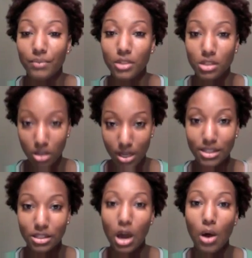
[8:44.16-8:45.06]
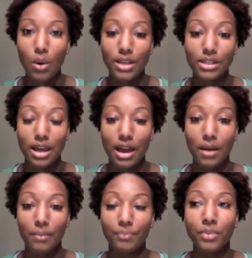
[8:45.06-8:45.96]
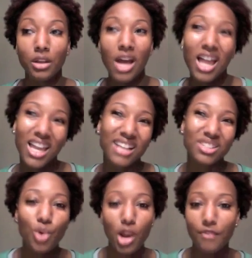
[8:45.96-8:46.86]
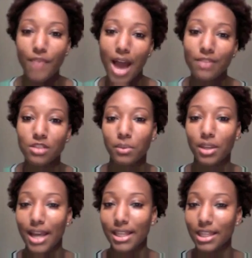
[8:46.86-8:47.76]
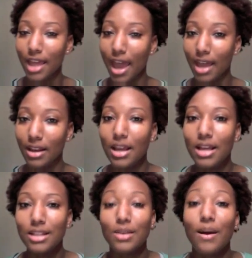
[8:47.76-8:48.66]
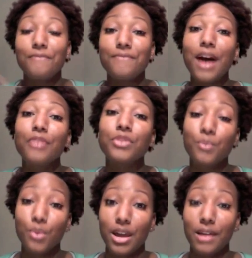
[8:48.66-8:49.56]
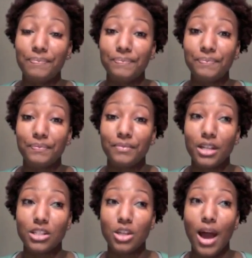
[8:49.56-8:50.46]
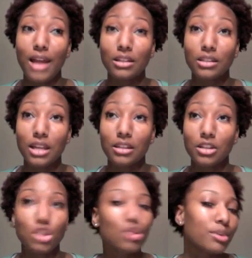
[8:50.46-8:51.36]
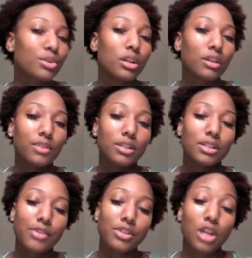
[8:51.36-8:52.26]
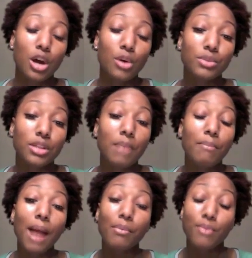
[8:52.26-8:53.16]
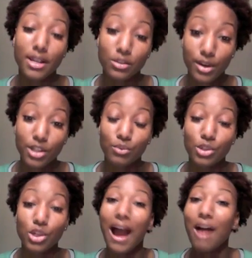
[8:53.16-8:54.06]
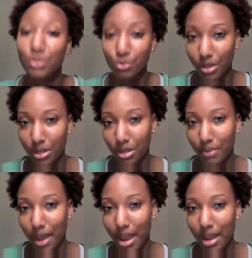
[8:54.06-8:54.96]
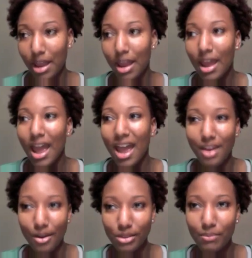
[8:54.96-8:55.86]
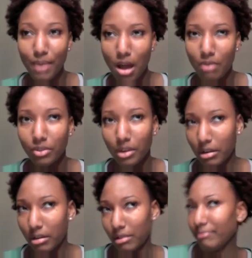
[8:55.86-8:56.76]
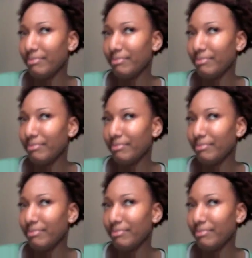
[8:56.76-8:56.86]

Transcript: to as low as like 25, something like that. So I found the one. So I looked at the description of the stethoscopes in my price range, which I was willing to pay, and that was about the